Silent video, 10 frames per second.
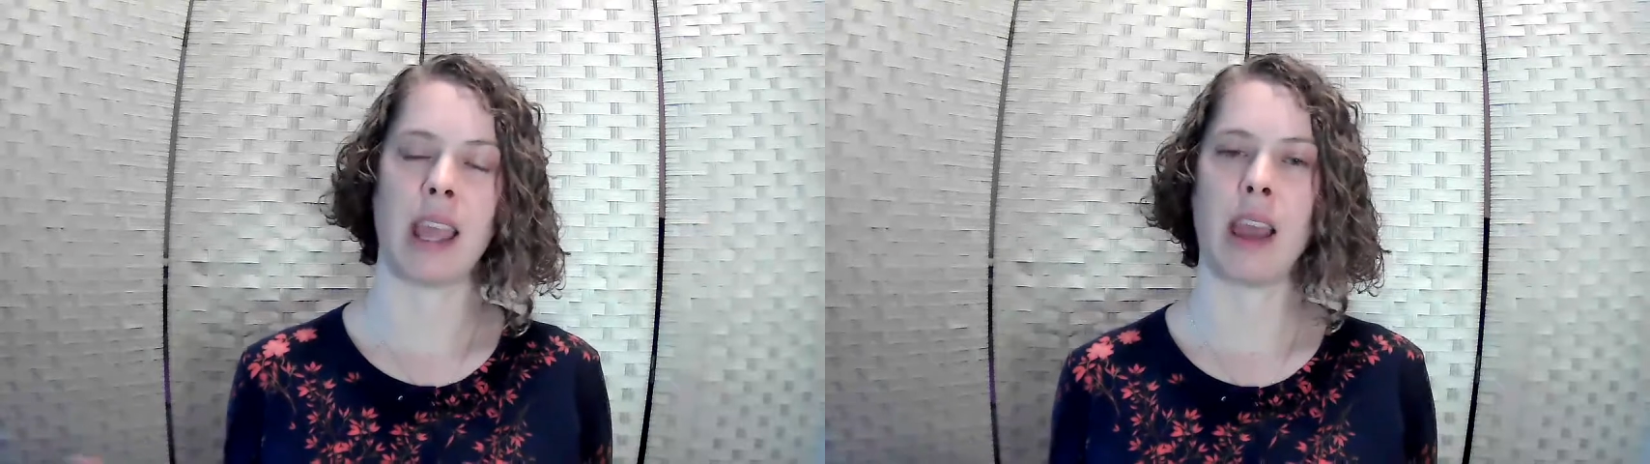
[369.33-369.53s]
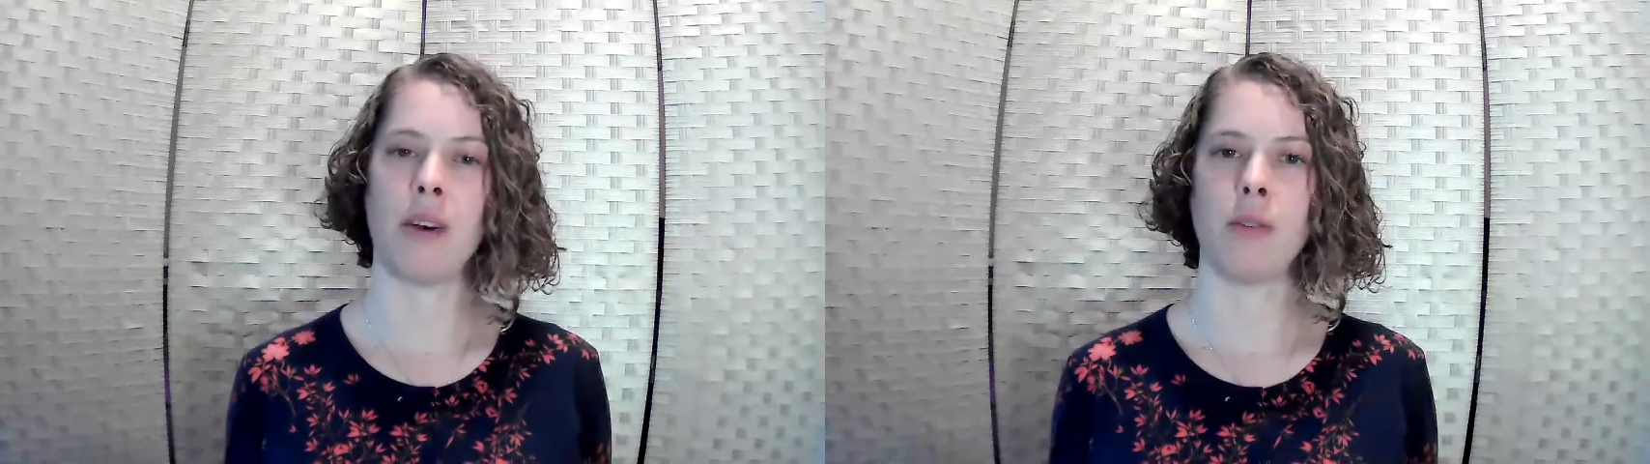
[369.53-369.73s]

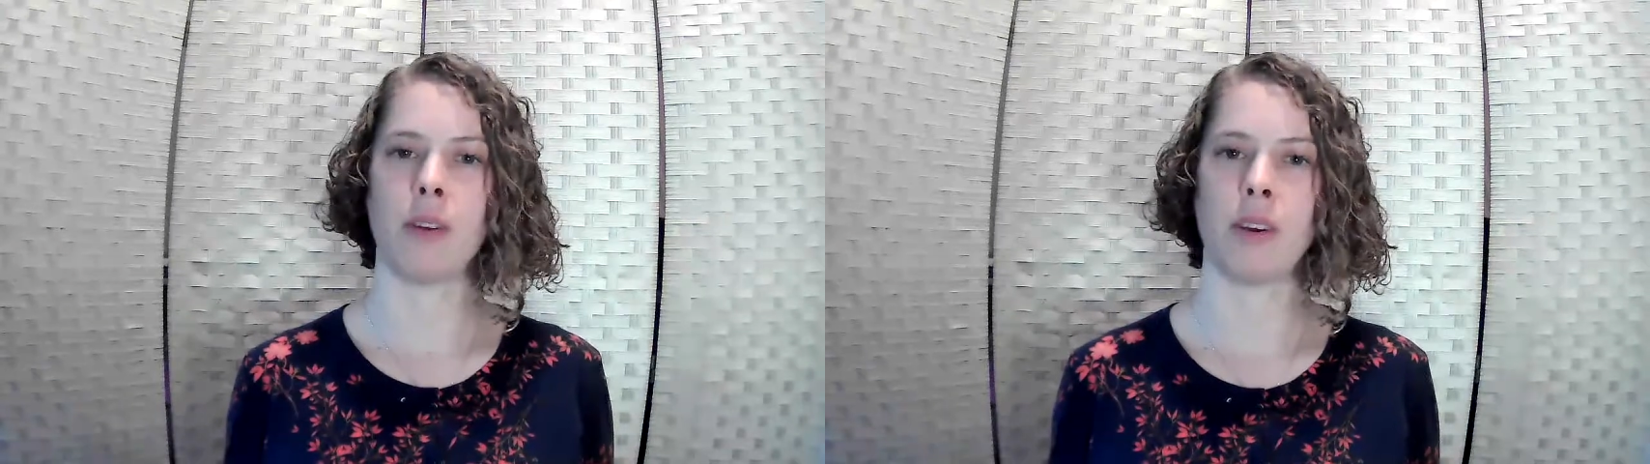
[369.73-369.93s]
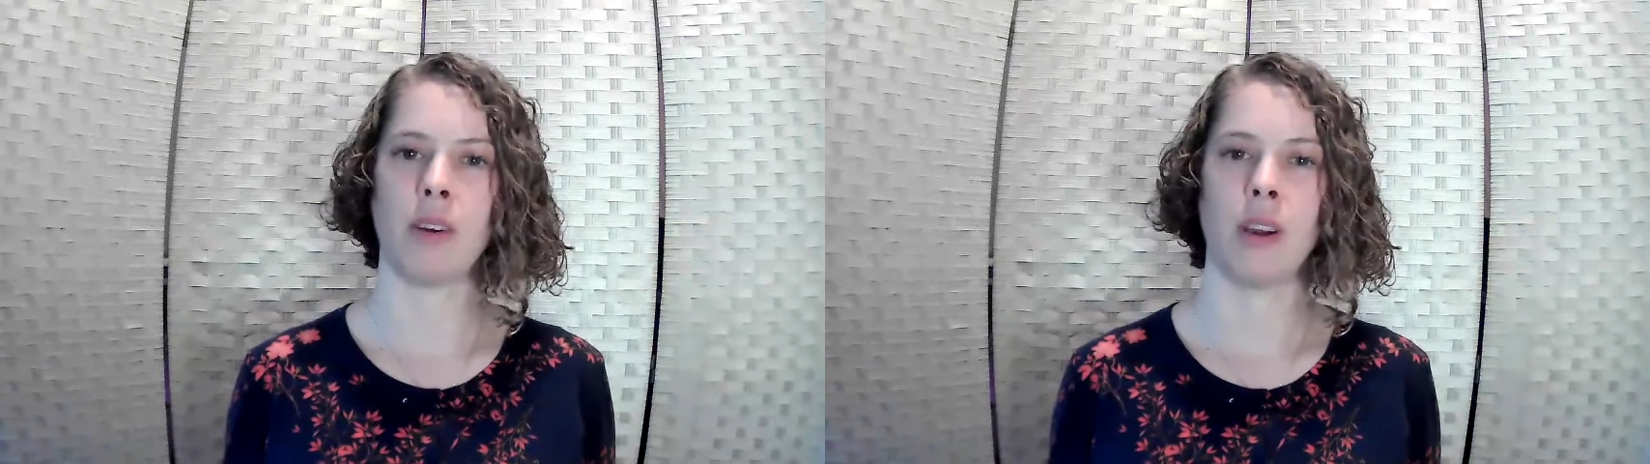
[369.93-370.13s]
out
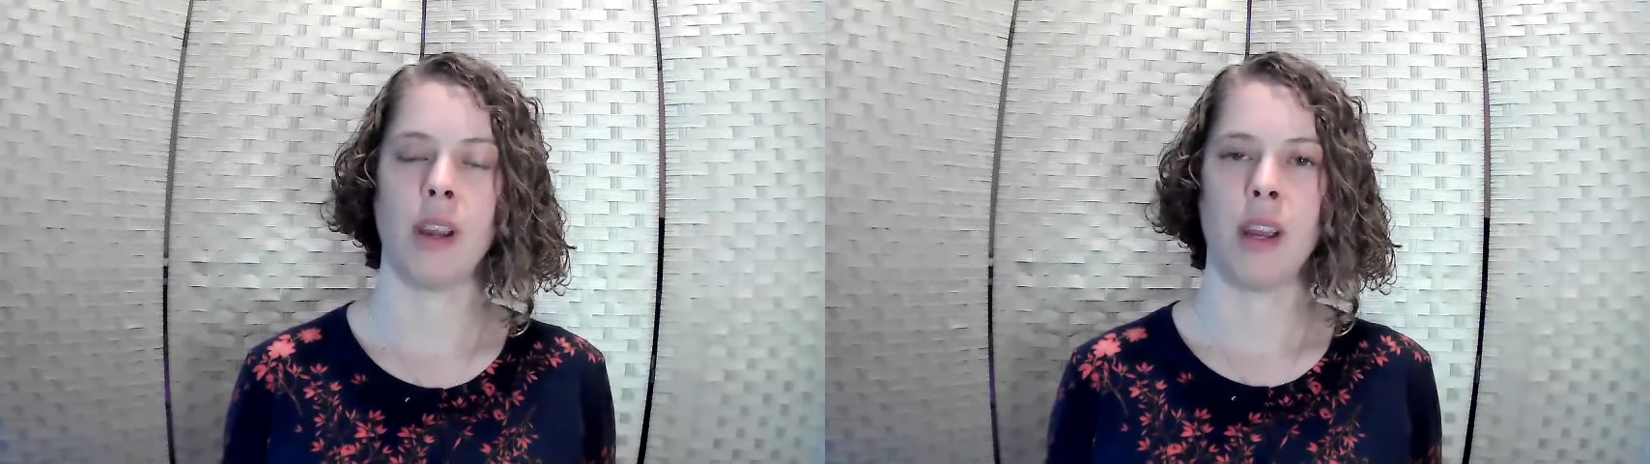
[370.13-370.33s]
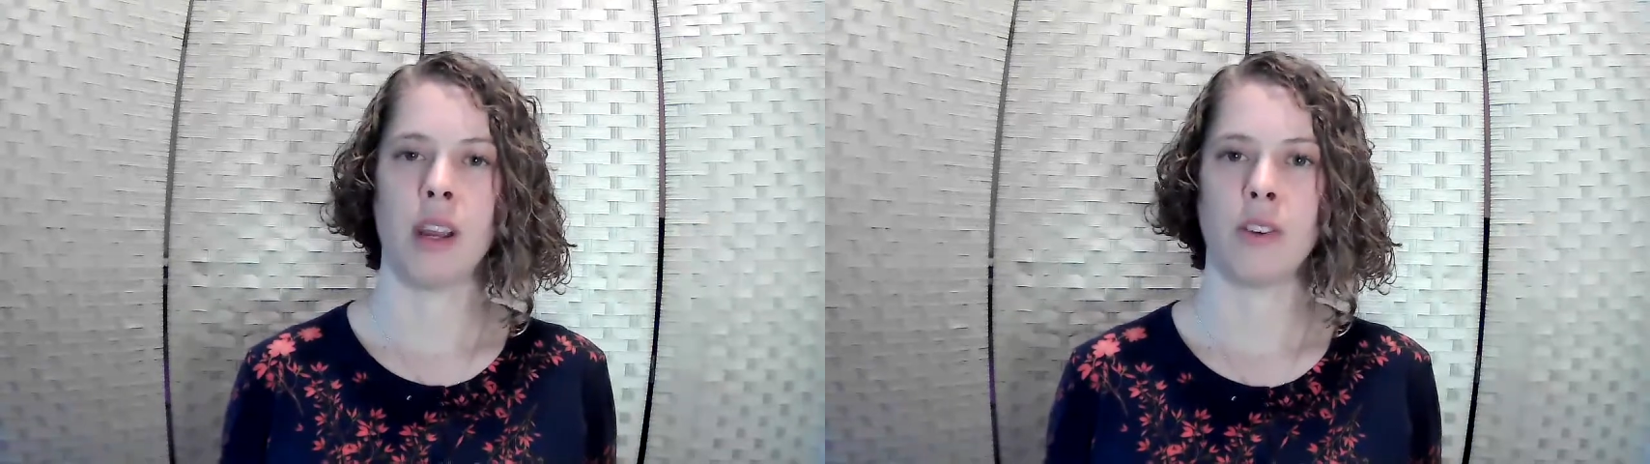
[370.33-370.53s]
your
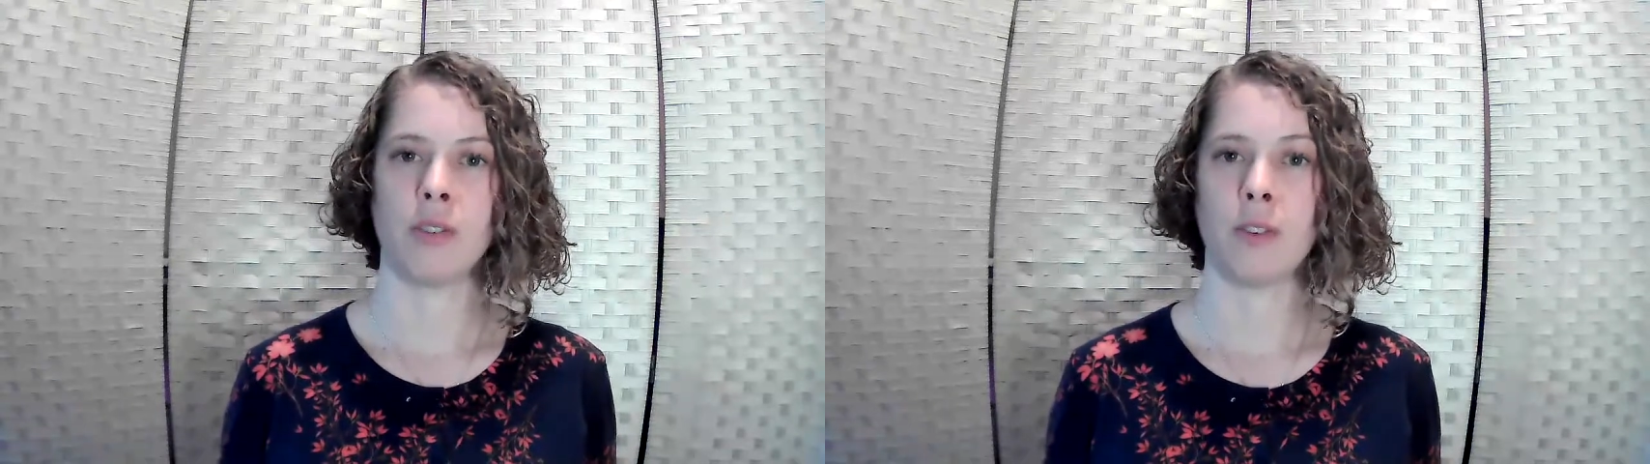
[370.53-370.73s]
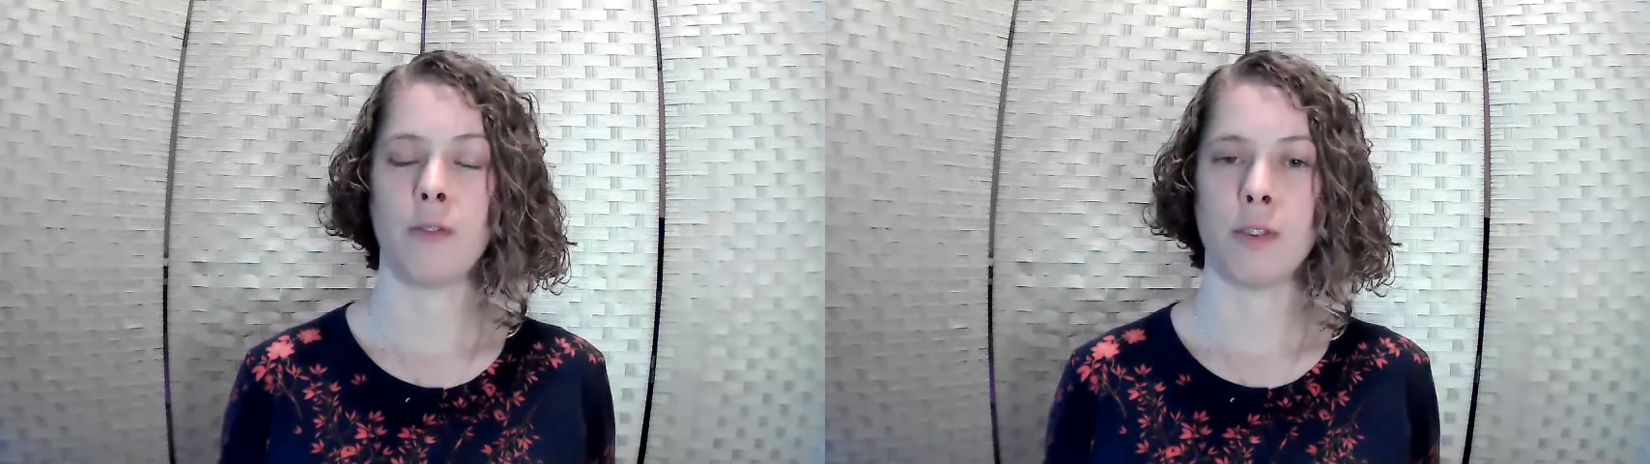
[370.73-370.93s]

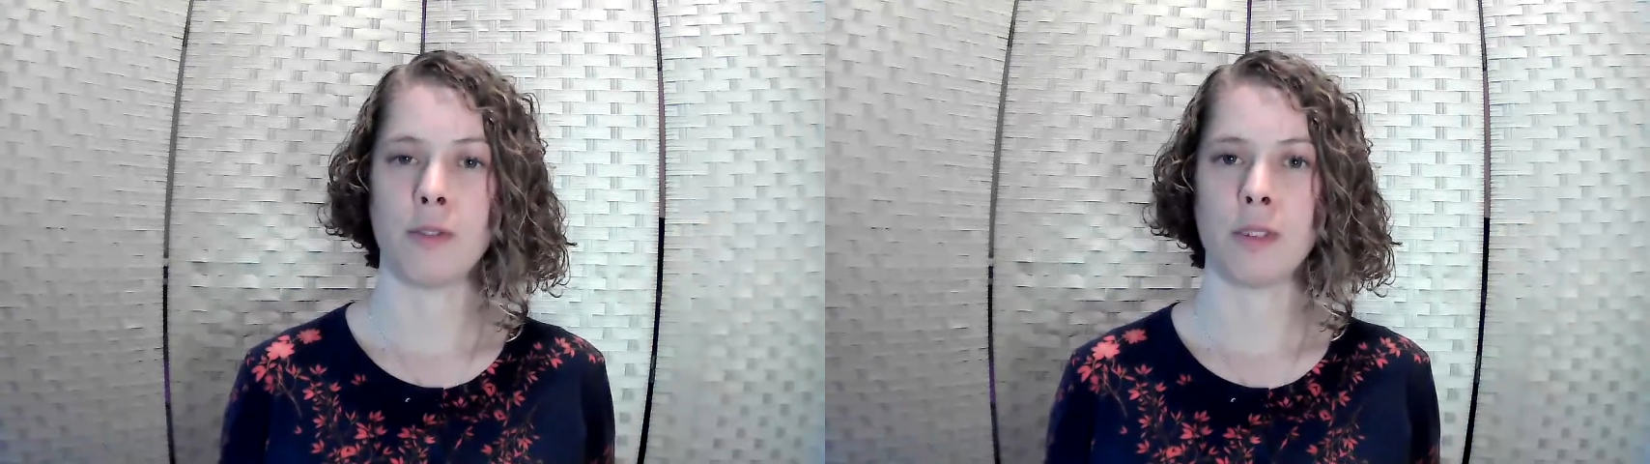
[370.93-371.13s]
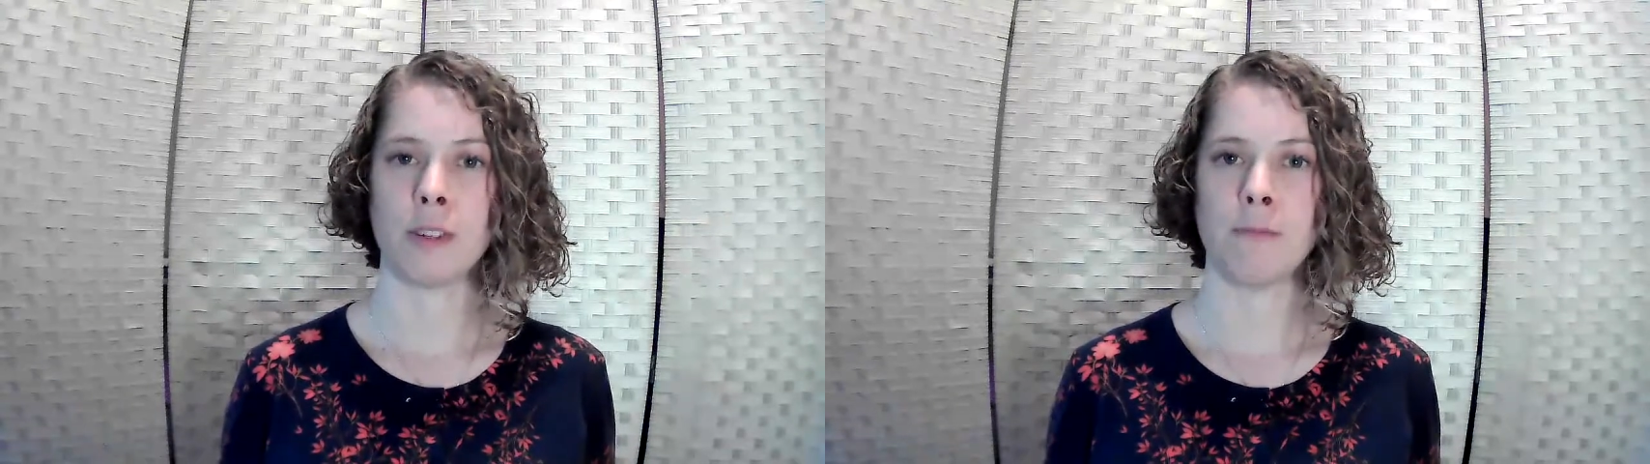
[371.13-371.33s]

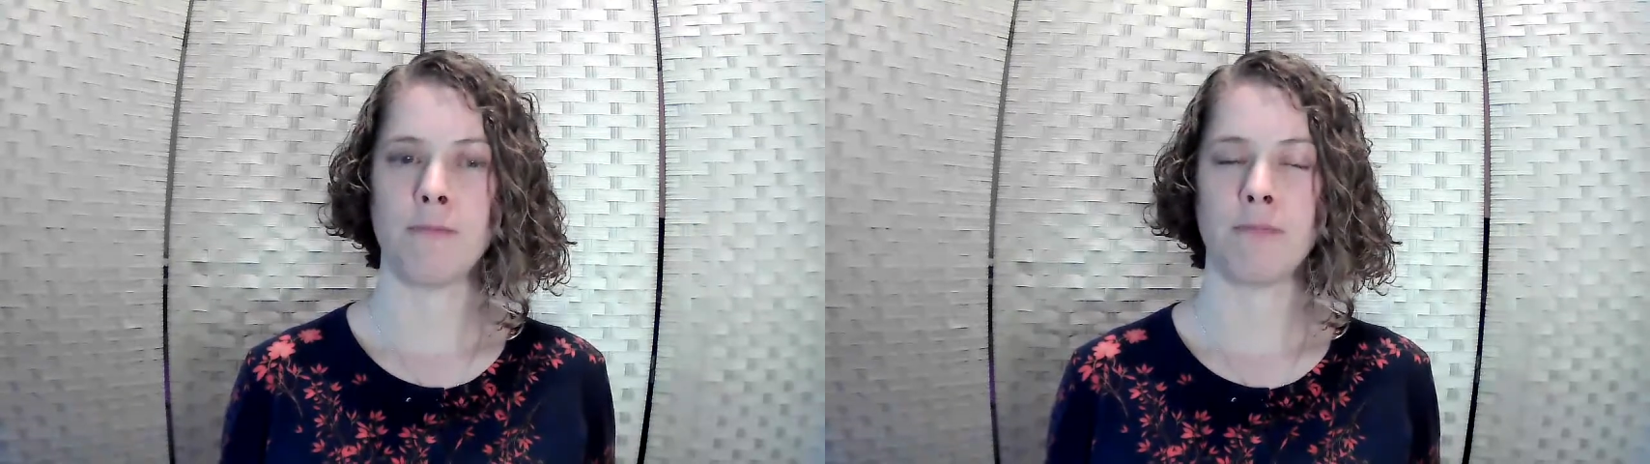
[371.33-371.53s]
diffuser.